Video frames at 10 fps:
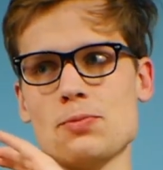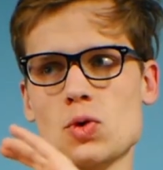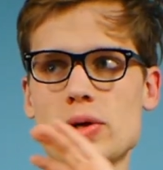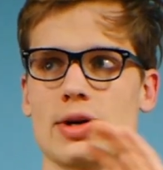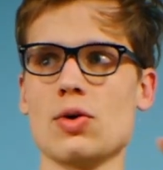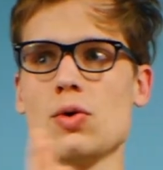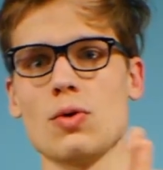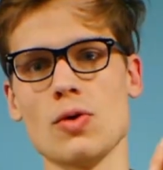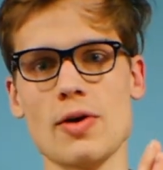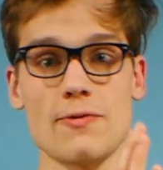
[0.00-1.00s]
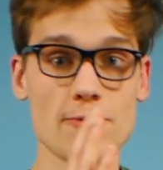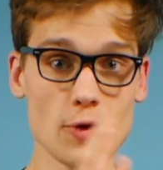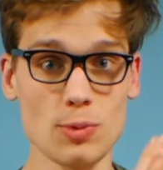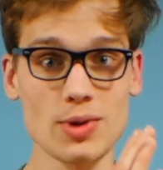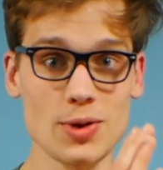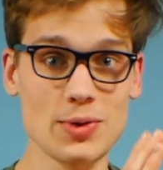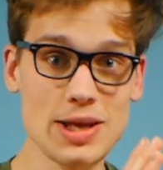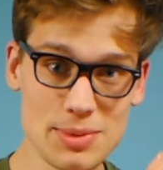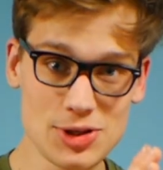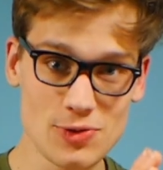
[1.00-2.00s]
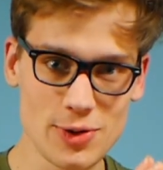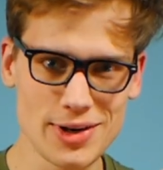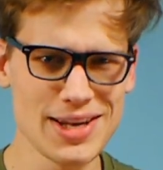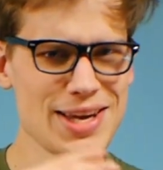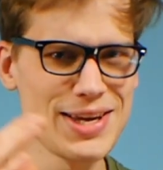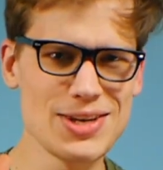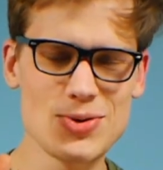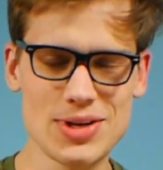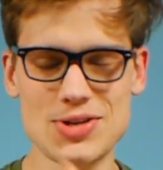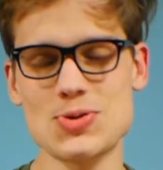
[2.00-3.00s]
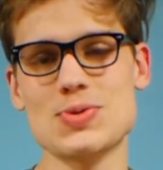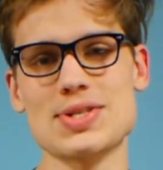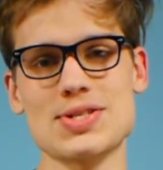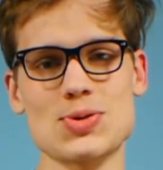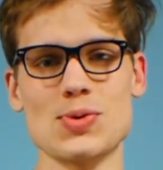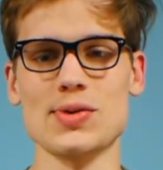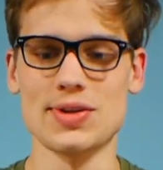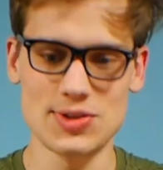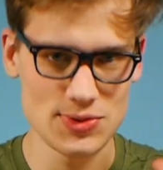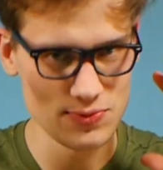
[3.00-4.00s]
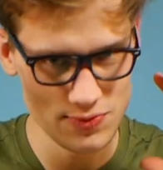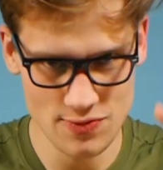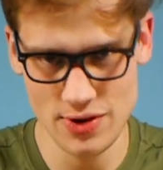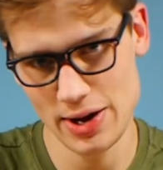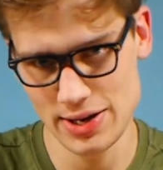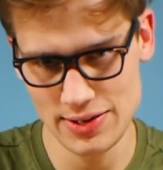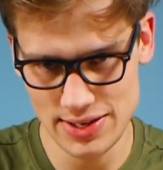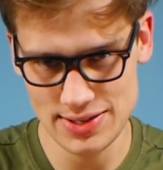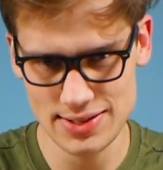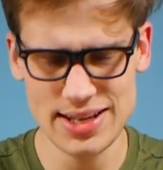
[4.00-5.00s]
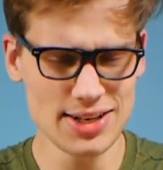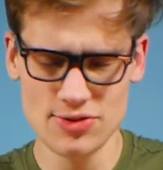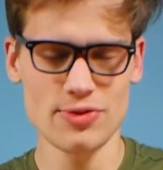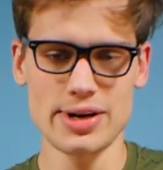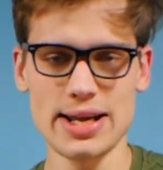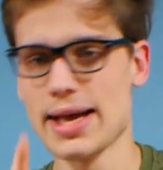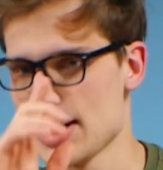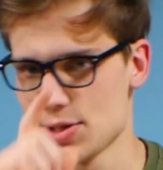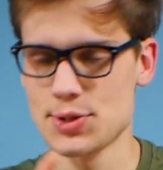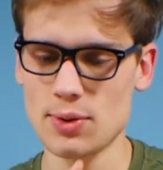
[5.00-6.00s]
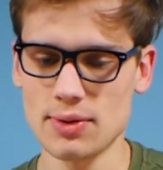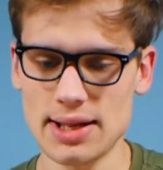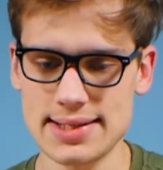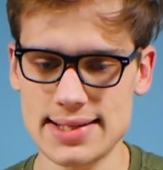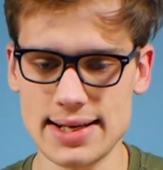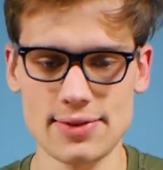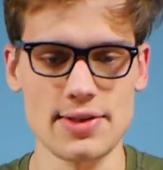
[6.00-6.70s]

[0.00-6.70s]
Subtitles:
create a whole full-blown image for it. You can use this tool very easily and it's free. So let's get into